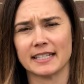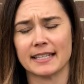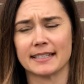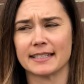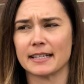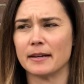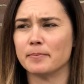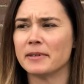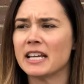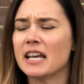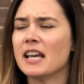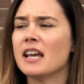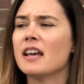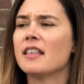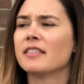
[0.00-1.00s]
system.
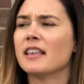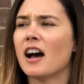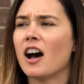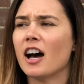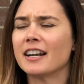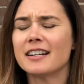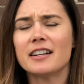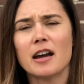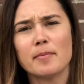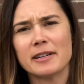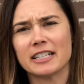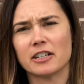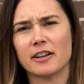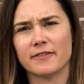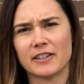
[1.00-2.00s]
The
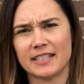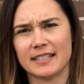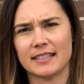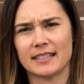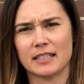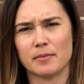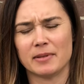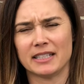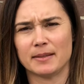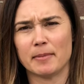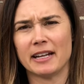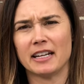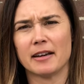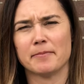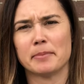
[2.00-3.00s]
autonomic nervous system is
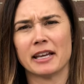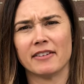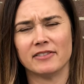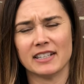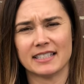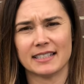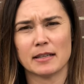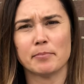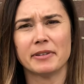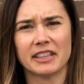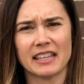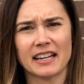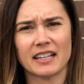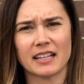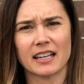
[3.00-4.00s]
made up of the
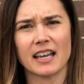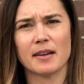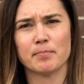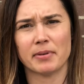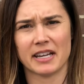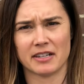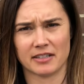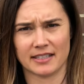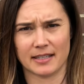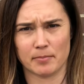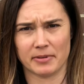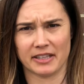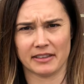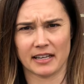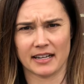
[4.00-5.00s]
sympathetic and
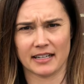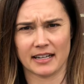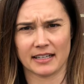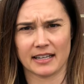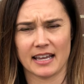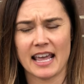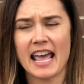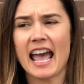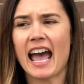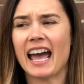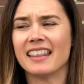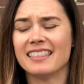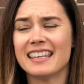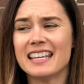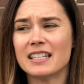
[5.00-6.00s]
parasympathetic,
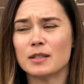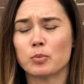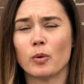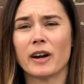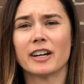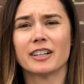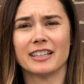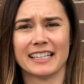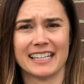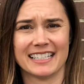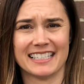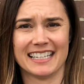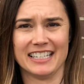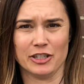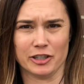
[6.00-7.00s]
and these work like a
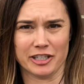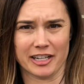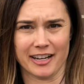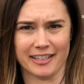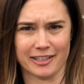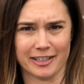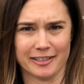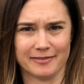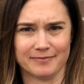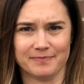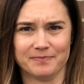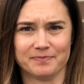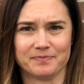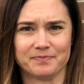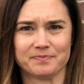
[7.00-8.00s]
teeter-totter.
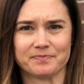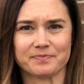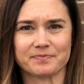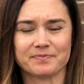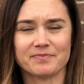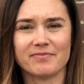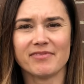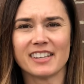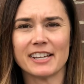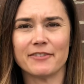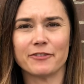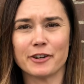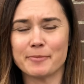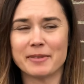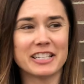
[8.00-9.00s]

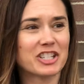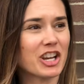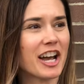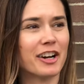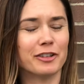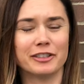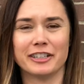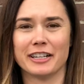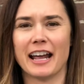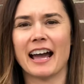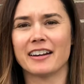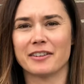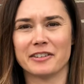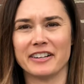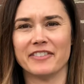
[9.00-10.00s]
From the childhood, I
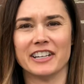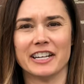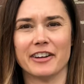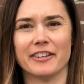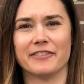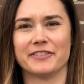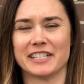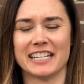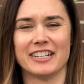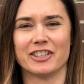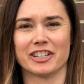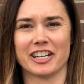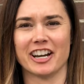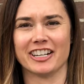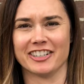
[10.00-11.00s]
don't even know if
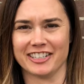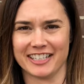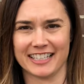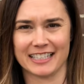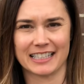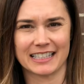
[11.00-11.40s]
teeter-totters